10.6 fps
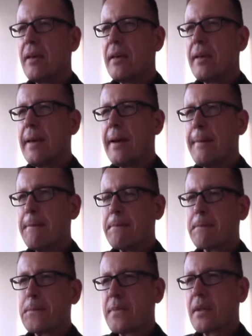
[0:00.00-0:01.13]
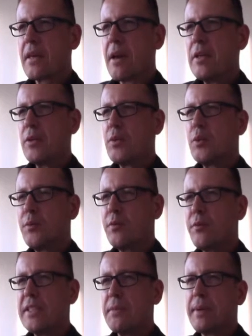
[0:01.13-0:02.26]
Yeah, coming to
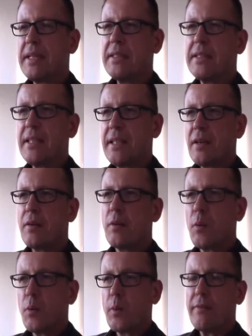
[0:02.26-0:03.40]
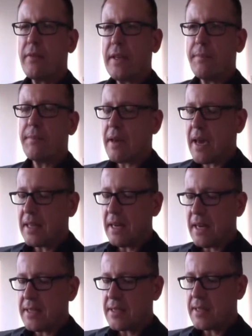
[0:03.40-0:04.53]
feasibility, when we
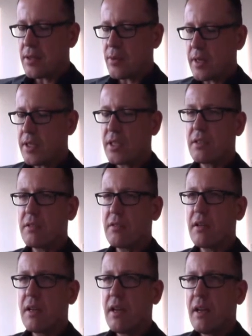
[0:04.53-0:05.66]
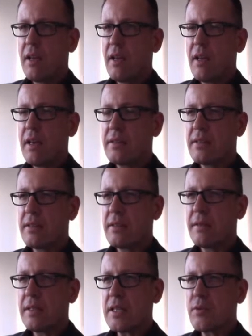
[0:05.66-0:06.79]
analyze the situation at
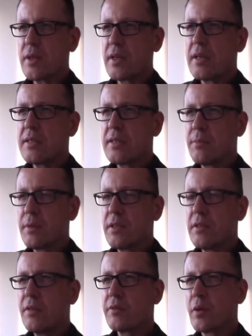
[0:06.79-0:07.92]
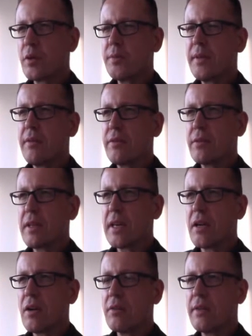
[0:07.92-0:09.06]
industrial customer, of course, we have to take a
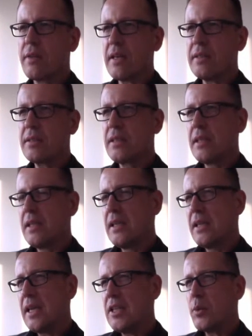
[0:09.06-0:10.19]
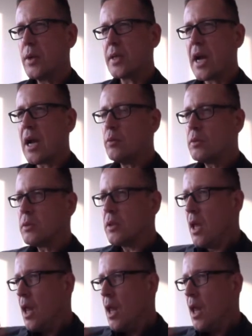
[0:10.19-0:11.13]
lot of things into account.